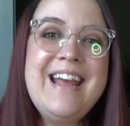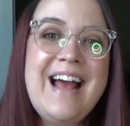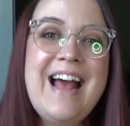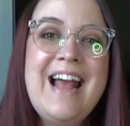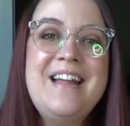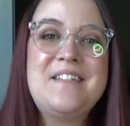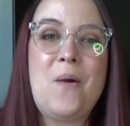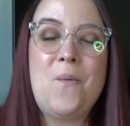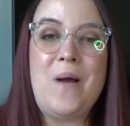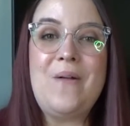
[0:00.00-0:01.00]
Hey guys,
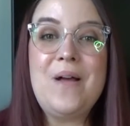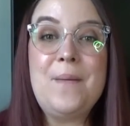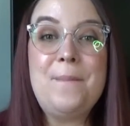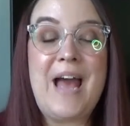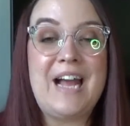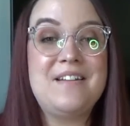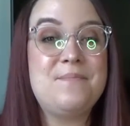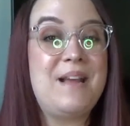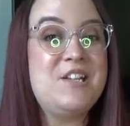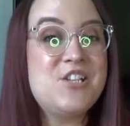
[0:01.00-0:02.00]
welcome back
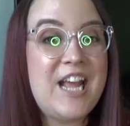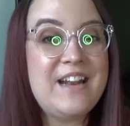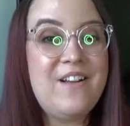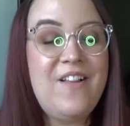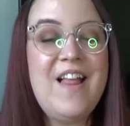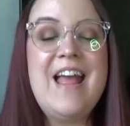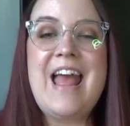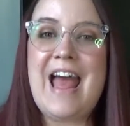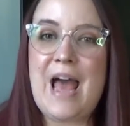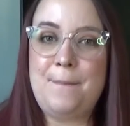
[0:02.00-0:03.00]
to my channel.
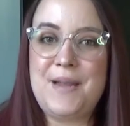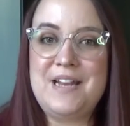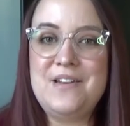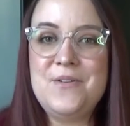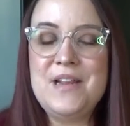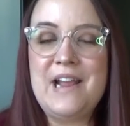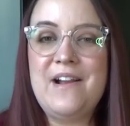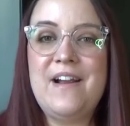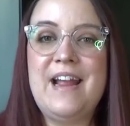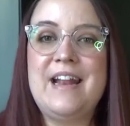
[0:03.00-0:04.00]
Happy New
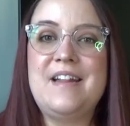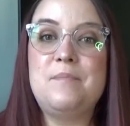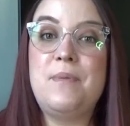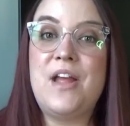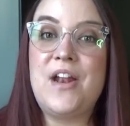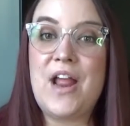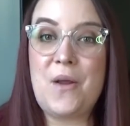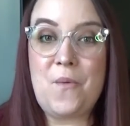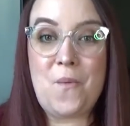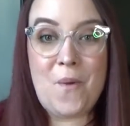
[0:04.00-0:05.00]
Year. It has been
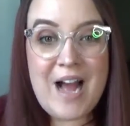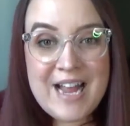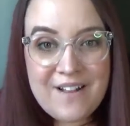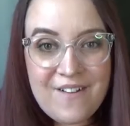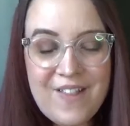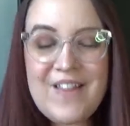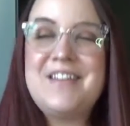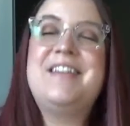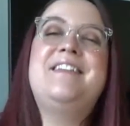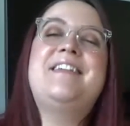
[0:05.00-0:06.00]
a
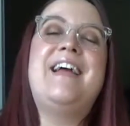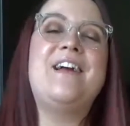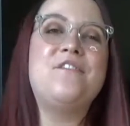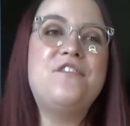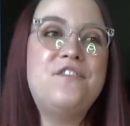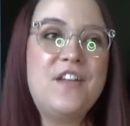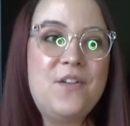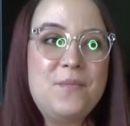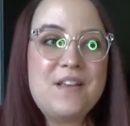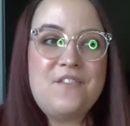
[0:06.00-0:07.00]
while since I have
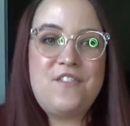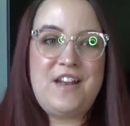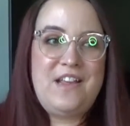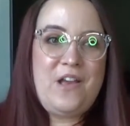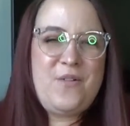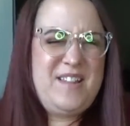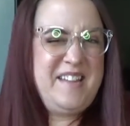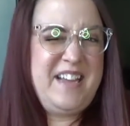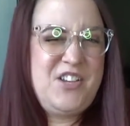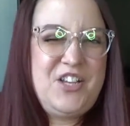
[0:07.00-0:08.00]
filmed a video.
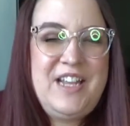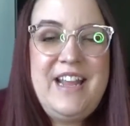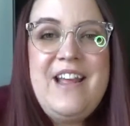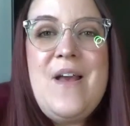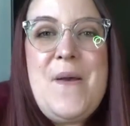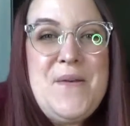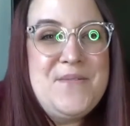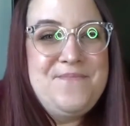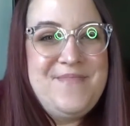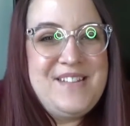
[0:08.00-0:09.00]
It's actually,
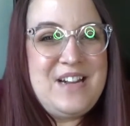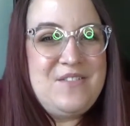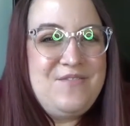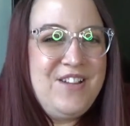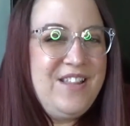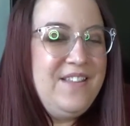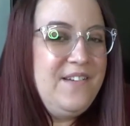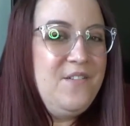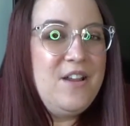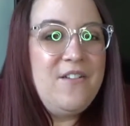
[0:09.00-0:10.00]
it's not really
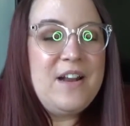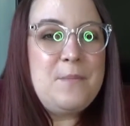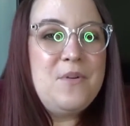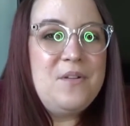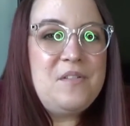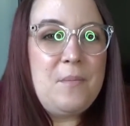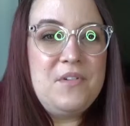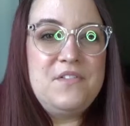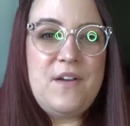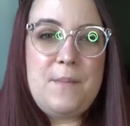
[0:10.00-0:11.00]
the new year anymore. It's
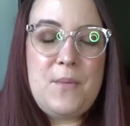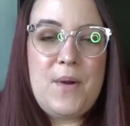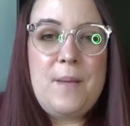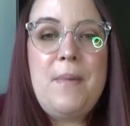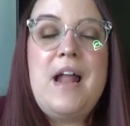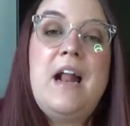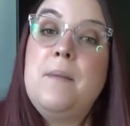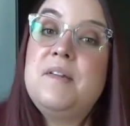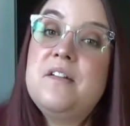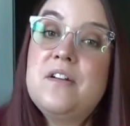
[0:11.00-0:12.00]
almost February, but
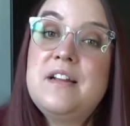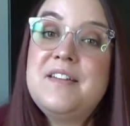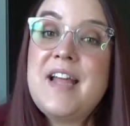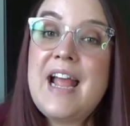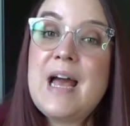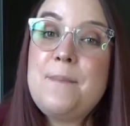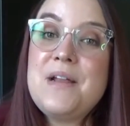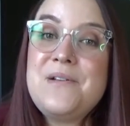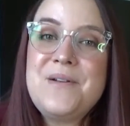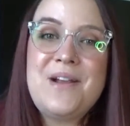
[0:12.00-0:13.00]
I'm still gonna say
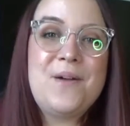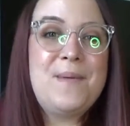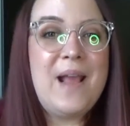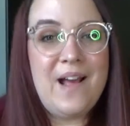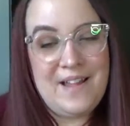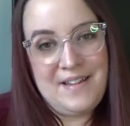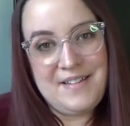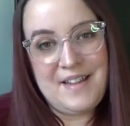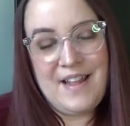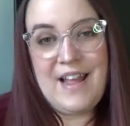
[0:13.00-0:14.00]
Happy New Year
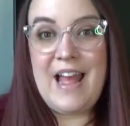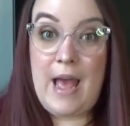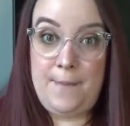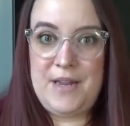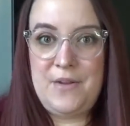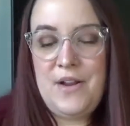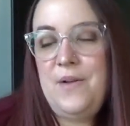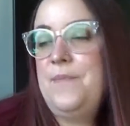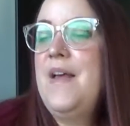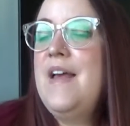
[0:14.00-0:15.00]
because Happy New
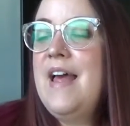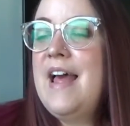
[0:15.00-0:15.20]
Year.